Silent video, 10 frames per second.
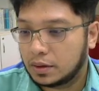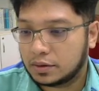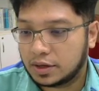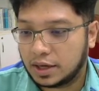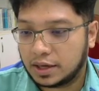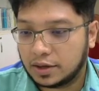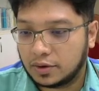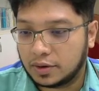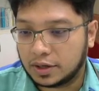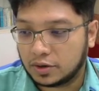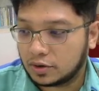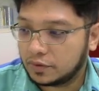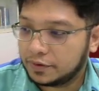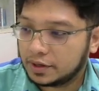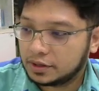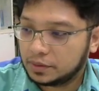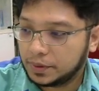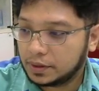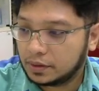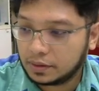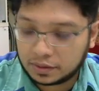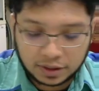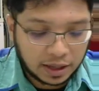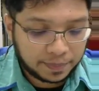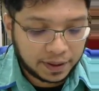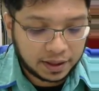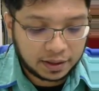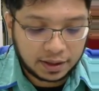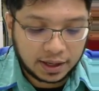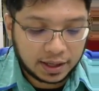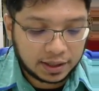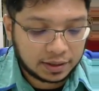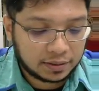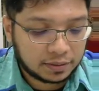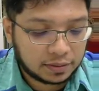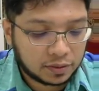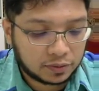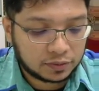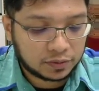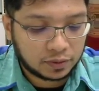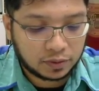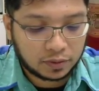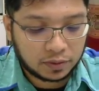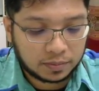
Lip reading: okay, in your configure terminal, type in line console